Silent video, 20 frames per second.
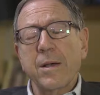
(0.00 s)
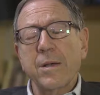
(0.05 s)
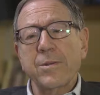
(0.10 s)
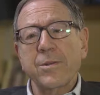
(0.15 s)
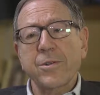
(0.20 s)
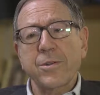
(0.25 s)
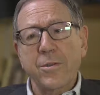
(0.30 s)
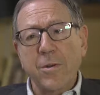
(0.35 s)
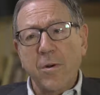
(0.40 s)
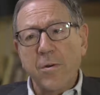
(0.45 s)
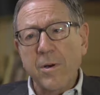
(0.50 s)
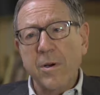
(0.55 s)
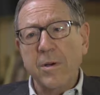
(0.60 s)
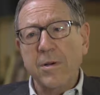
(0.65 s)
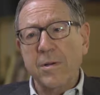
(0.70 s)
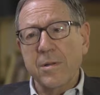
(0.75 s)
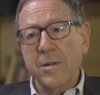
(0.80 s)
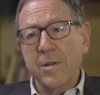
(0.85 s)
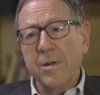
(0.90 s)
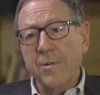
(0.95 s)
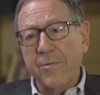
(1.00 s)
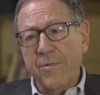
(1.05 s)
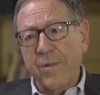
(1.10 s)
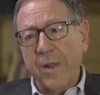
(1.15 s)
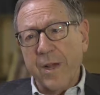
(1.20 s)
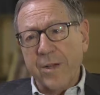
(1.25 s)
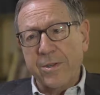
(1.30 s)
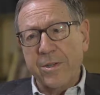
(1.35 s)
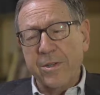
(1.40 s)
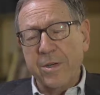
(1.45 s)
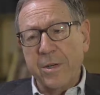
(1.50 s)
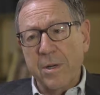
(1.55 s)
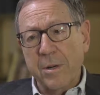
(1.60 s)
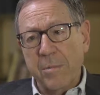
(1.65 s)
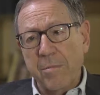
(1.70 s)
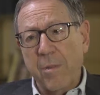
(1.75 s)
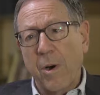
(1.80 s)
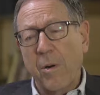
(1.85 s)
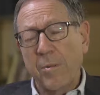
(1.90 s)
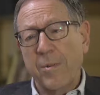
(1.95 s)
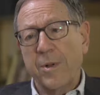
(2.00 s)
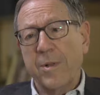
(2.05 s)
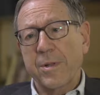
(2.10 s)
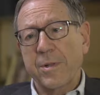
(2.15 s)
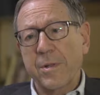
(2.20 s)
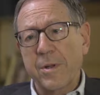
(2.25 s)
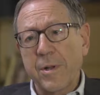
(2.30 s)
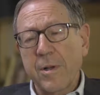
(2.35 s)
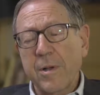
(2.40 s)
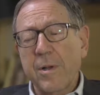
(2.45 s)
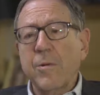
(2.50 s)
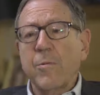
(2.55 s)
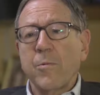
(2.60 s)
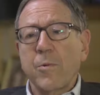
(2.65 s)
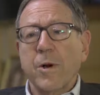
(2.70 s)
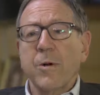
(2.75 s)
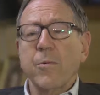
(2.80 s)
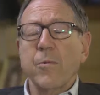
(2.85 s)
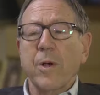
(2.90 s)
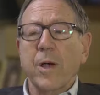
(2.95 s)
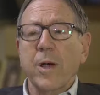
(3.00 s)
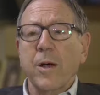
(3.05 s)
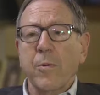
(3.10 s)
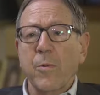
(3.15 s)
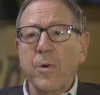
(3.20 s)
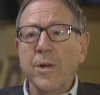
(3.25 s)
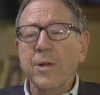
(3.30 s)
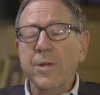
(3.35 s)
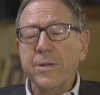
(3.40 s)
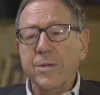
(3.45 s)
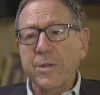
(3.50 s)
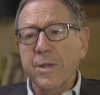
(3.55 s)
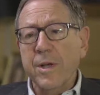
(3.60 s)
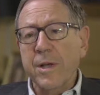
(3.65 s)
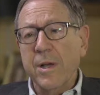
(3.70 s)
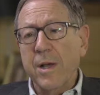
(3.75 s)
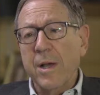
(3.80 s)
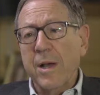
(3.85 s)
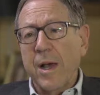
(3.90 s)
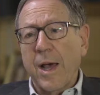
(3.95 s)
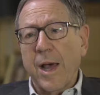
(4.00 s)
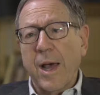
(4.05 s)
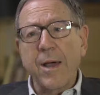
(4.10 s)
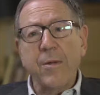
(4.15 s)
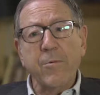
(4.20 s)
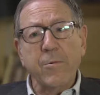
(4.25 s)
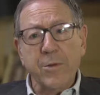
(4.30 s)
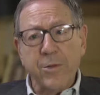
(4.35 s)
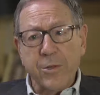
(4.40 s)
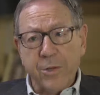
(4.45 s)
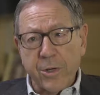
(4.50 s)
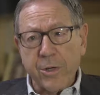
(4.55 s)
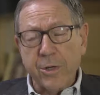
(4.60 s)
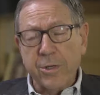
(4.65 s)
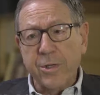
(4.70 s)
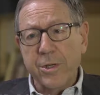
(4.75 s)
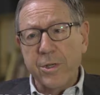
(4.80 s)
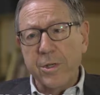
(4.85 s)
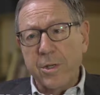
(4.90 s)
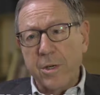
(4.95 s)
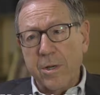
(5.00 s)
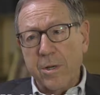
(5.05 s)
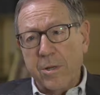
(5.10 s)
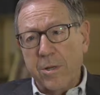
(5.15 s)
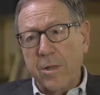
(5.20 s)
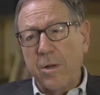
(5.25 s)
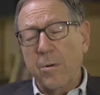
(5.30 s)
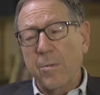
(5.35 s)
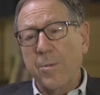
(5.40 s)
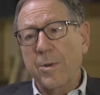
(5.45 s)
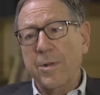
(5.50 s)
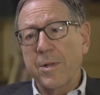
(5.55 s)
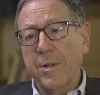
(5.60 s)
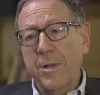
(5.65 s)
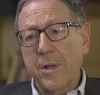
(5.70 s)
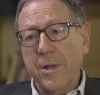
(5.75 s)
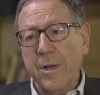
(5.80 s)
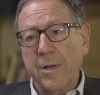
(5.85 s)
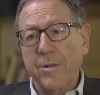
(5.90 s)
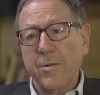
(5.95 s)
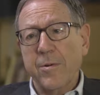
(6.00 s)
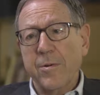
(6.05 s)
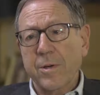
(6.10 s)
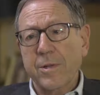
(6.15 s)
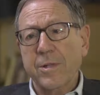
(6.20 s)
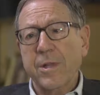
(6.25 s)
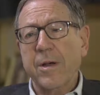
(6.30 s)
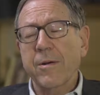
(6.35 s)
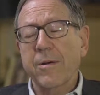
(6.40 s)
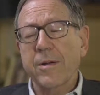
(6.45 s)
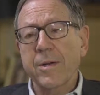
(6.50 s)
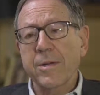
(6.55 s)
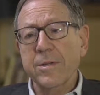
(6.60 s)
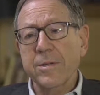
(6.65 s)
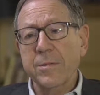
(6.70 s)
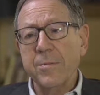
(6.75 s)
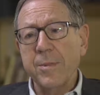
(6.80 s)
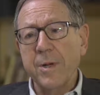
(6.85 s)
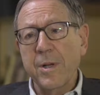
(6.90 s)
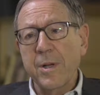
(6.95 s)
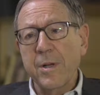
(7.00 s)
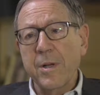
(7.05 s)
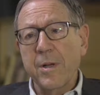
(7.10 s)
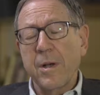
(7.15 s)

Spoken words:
historical inflection moment where we are witnessing a resurgent global authoritarianism,